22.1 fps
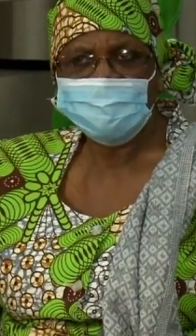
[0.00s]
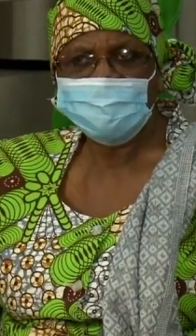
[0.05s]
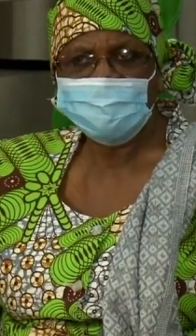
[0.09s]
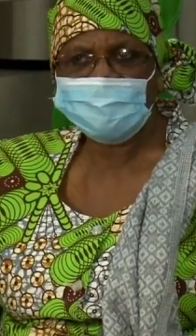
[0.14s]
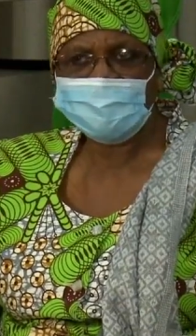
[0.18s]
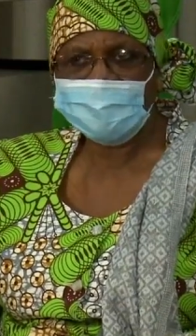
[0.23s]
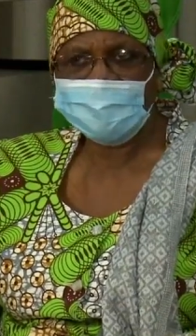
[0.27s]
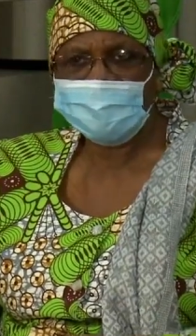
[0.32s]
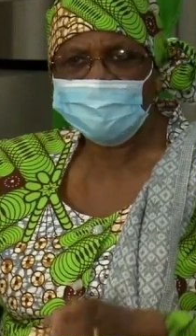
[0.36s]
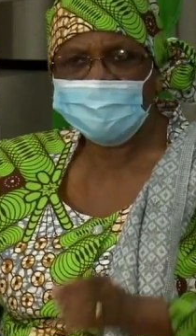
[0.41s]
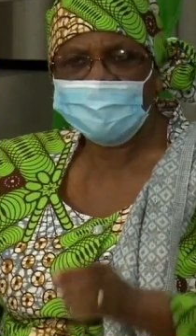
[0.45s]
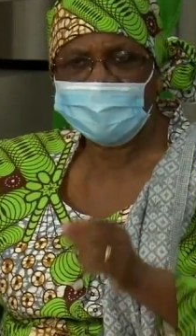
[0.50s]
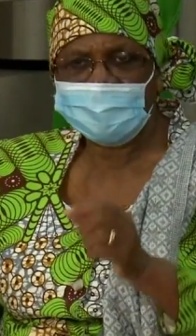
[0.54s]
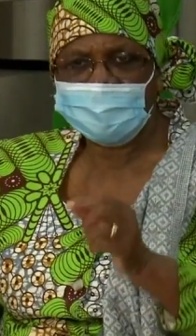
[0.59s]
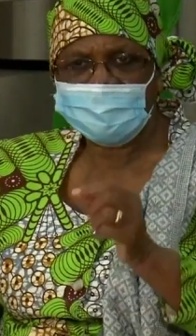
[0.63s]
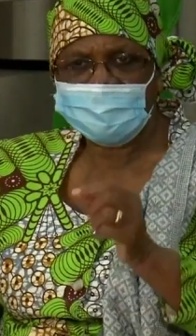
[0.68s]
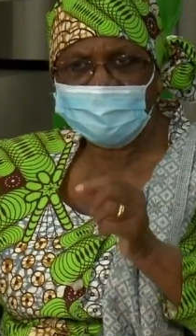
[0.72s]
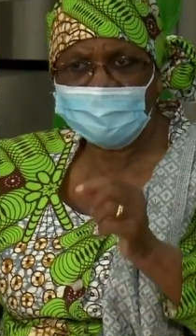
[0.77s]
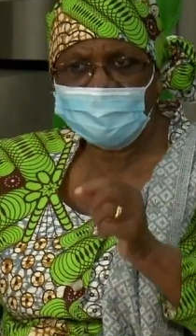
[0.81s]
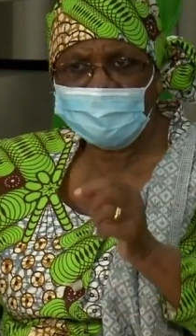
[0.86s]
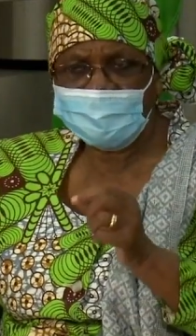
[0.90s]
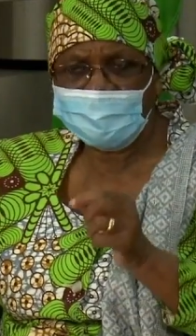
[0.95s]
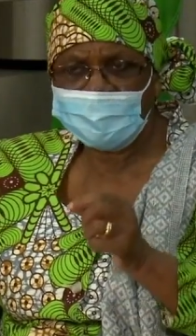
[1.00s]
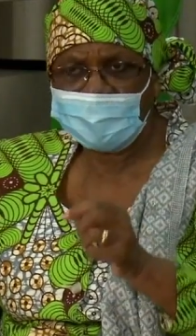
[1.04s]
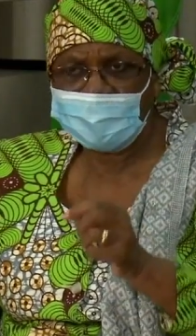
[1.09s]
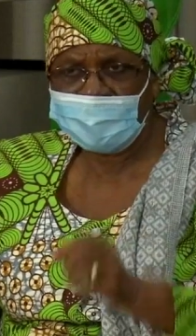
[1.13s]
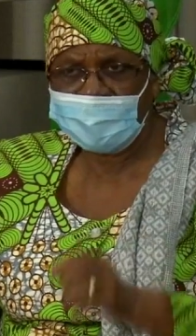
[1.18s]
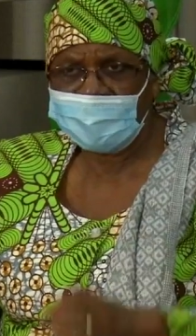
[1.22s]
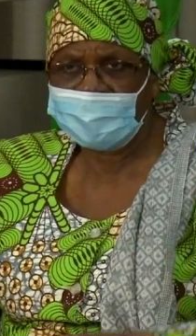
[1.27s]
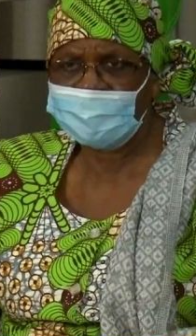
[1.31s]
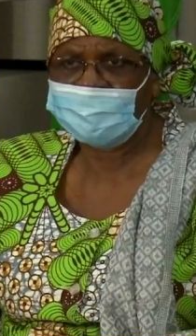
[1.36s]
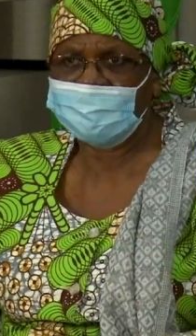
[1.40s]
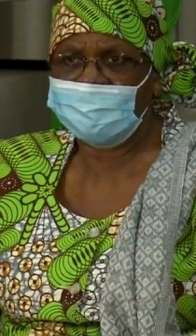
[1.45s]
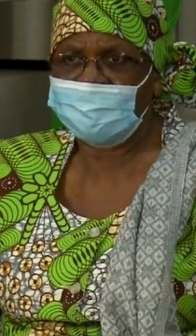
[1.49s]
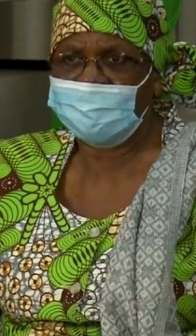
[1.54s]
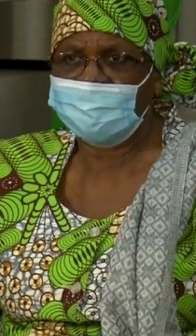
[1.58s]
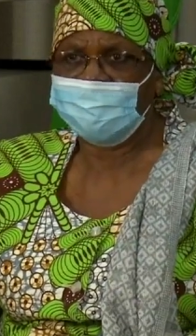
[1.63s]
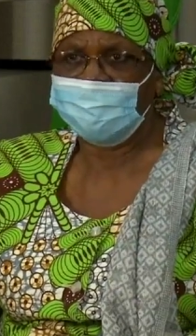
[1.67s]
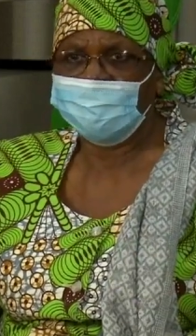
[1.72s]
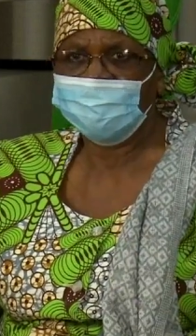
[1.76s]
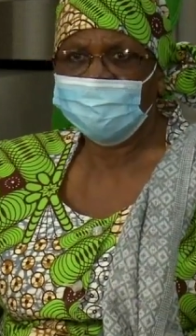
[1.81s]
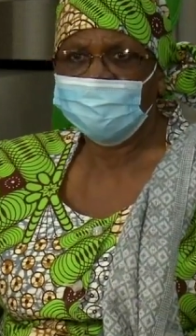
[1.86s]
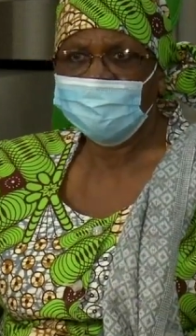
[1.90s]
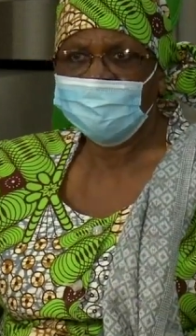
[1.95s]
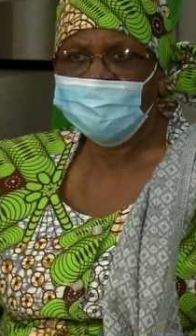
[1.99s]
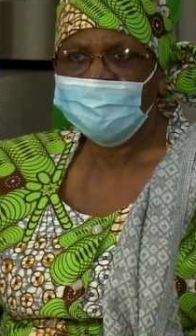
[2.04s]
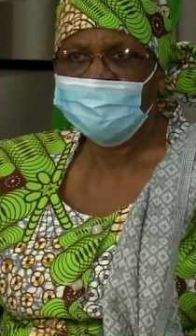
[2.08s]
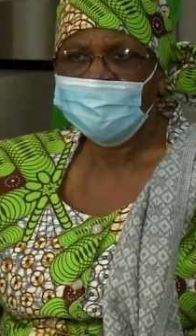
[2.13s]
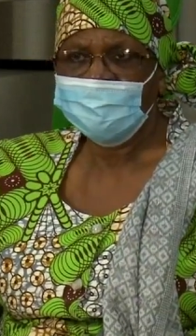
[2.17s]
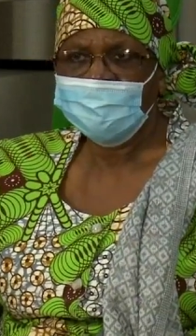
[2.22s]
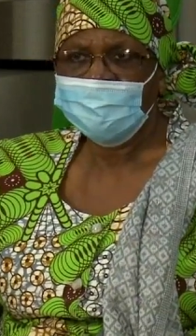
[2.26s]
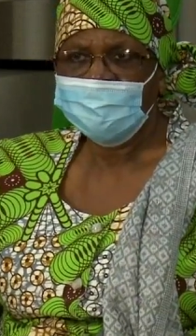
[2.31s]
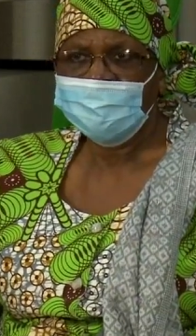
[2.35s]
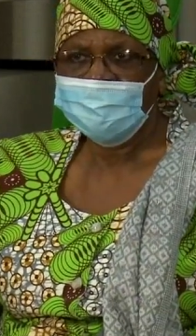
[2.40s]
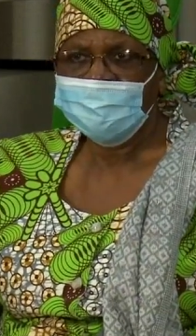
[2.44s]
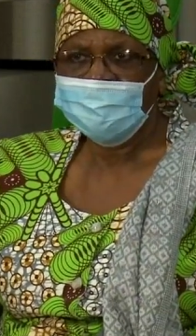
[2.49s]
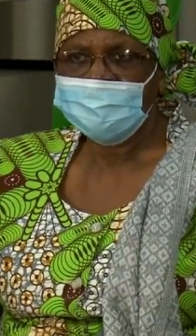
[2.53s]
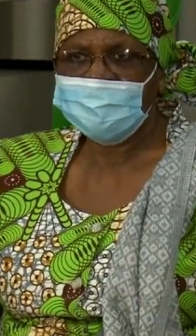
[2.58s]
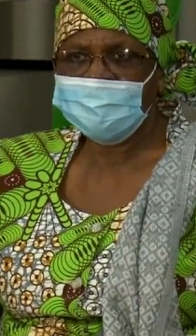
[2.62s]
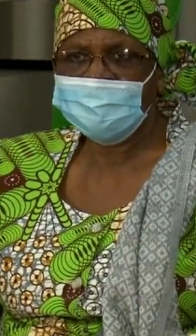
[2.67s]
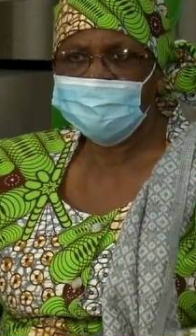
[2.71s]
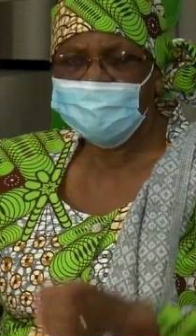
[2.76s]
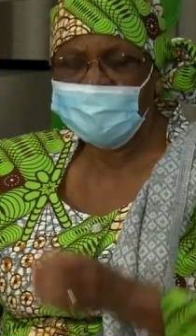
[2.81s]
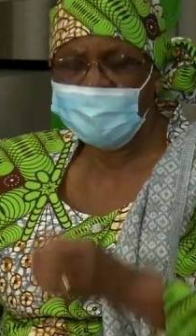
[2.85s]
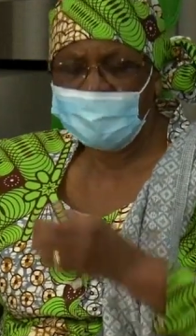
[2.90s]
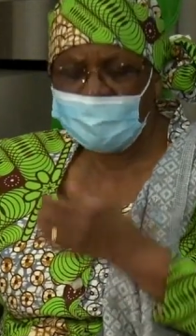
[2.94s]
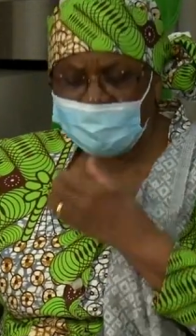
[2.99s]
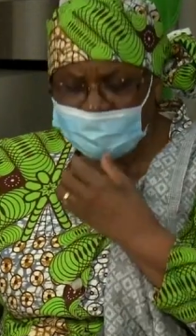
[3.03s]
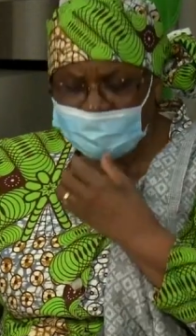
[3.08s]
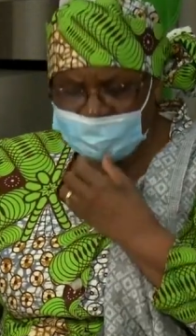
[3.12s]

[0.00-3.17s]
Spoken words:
from the rural area, small